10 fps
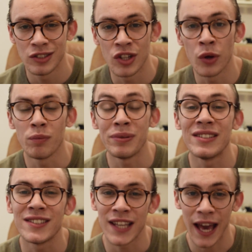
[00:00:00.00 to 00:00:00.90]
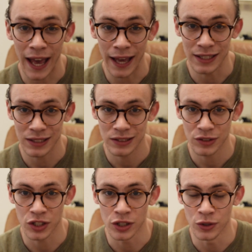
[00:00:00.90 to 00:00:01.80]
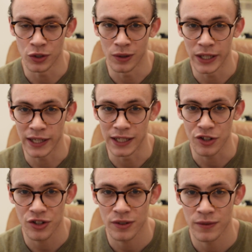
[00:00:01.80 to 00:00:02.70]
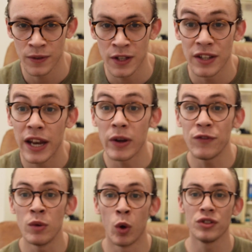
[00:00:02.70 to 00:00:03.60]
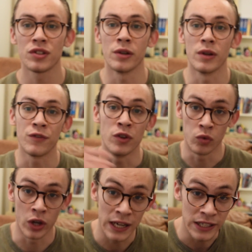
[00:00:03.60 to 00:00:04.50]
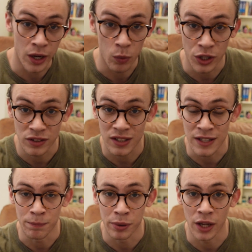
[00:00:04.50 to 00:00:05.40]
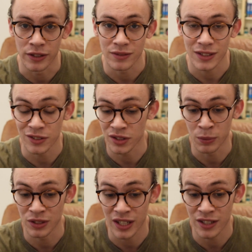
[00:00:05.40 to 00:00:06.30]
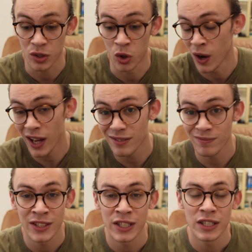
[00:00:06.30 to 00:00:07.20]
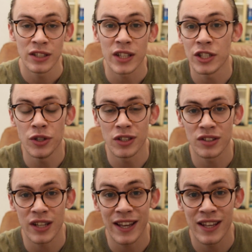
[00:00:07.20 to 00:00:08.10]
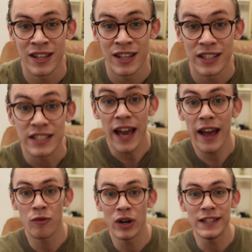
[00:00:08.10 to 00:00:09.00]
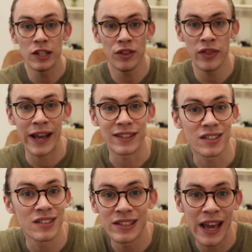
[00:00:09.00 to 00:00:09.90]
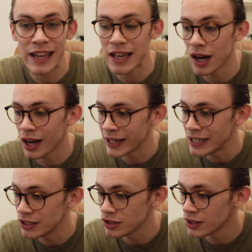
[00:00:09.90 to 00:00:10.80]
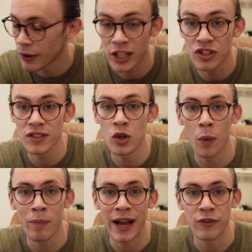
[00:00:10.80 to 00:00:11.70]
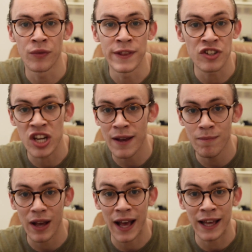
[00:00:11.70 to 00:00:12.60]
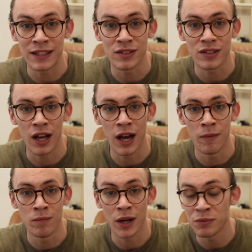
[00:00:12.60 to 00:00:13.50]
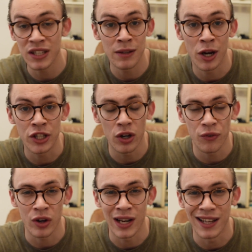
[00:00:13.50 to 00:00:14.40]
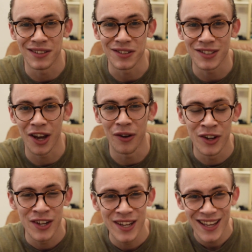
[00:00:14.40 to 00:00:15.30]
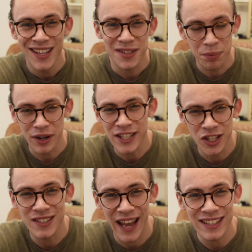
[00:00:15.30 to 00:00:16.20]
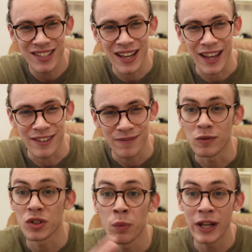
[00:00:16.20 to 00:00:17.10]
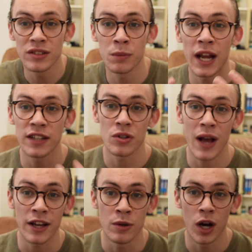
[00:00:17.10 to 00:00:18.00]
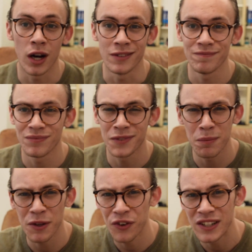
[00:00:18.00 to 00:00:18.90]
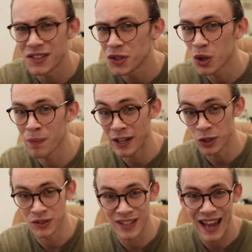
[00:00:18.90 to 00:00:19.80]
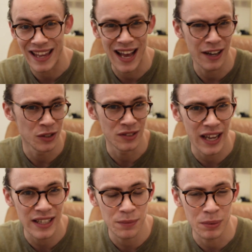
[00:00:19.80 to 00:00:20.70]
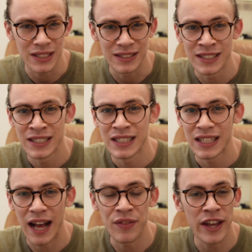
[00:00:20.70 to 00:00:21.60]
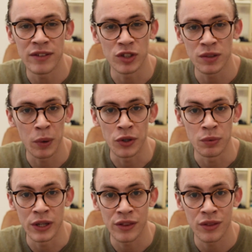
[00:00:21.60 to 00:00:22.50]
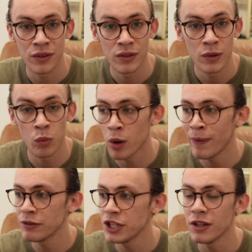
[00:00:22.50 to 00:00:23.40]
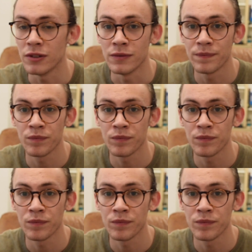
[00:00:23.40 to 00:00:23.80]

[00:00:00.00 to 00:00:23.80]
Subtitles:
Don't be scared to use your English. Now, if you want to, if you really don't want to seem blunt and someone says, all right, then you could say, yeah, really good, thanks. Today, I just got back from the gym and I'm seeing my girlfriend later, so it's a pretty good day today. So when someone asks you how you are, don't be afraid to talk about your day, how your day's been, and then respond with, what about you?